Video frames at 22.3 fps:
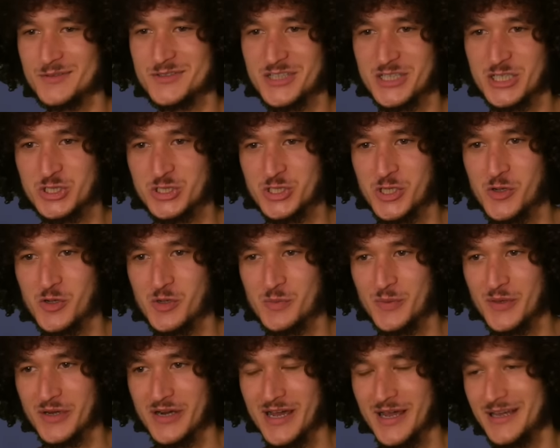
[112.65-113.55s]
like a joke,
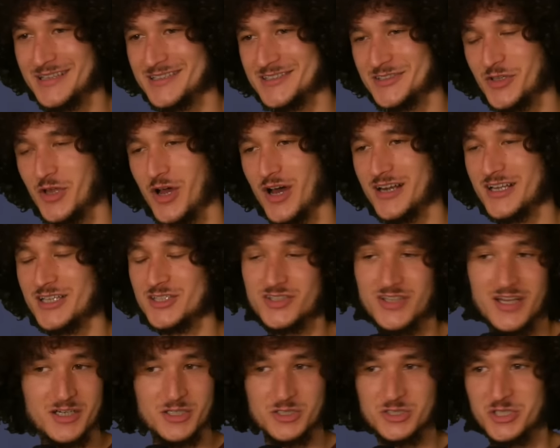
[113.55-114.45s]
but it's not
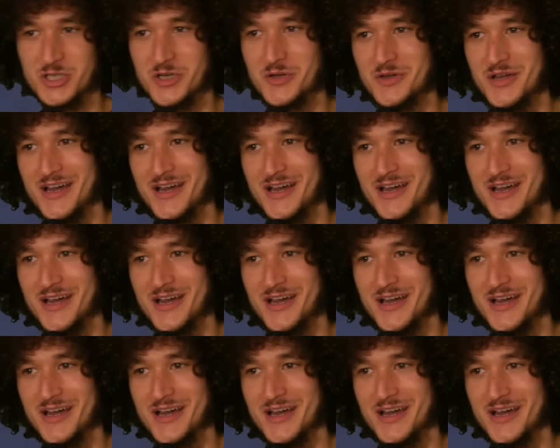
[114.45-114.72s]
a joke.